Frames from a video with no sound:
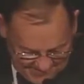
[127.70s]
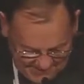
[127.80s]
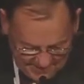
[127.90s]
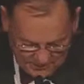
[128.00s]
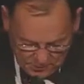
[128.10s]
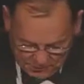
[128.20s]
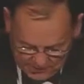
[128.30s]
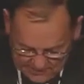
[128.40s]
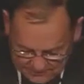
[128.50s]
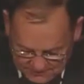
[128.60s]
In
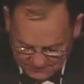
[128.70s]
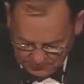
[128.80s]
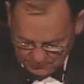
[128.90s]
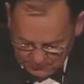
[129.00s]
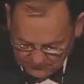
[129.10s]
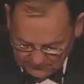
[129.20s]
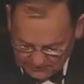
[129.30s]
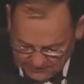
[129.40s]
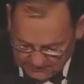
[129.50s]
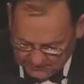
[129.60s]
2002, he was
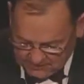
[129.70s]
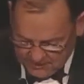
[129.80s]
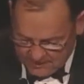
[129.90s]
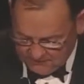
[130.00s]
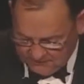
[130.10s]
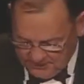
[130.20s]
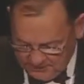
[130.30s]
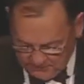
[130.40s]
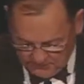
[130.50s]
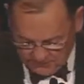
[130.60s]
elected to Congress on
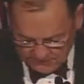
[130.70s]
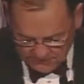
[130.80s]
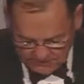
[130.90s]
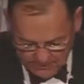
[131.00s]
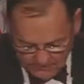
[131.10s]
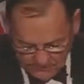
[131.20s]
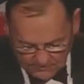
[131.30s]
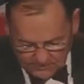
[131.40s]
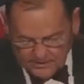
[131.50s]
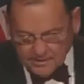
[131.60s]
his first attempt
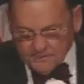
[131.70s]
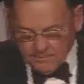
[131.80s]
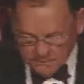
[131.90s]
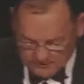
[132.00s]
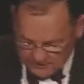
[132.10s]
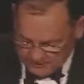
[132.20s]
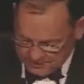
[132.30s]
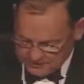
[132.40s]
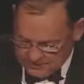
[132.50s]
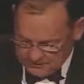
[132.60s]
repre representing
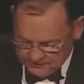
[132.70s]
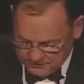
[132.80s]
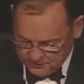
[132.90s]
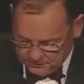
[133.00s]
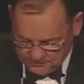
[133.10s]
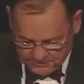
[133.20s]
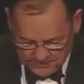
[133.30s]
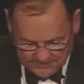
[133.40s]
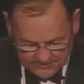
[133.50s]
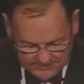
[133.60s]
Chicago's North
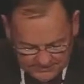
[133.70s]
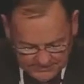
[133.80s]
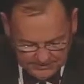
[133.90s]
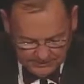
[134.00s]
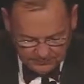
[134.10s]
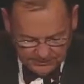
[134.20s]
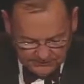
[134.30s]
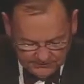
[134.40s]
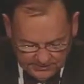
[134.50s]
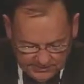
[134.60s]
Side. Three
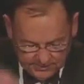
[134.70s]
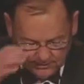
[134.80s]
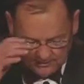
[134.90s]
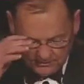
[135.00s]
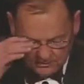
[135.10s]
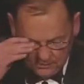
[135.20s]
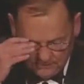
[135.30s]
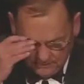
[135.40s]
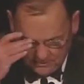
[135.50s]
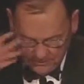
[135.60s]
years later, he took
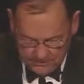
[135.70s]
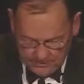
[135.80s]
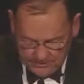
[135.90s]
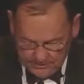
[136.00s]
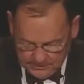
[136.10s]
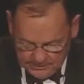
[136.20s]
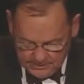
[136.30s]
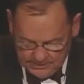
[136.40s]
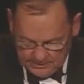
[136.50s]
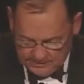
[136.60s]
over the,
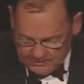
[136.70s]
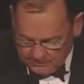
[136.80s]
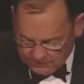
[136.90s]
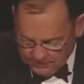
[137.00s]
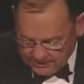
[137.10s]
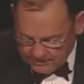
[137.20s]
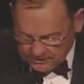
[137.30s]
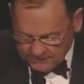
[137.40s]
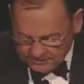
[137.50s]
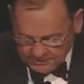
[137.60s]
the Democratic
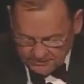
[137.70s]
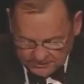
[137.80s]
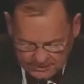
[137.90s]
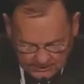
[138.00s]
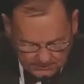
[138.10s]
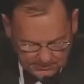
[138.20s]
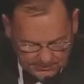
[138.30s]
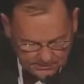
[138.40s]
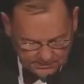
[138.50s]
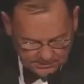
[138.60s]
Congressional
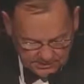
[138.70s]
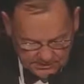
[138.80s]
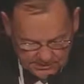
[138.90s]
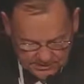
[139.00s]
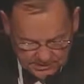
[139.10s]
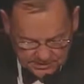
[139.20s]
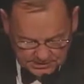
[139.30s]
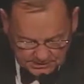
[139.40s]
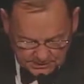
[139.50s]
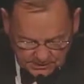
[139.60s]
Campaign Committee
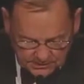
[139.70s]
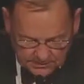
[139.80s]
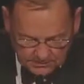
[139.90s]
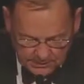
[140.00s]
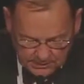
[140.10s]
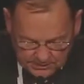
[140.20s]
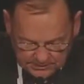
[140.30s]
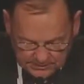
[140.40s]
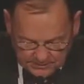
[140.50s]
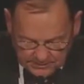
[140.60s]
engineering the
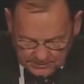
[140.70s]
party's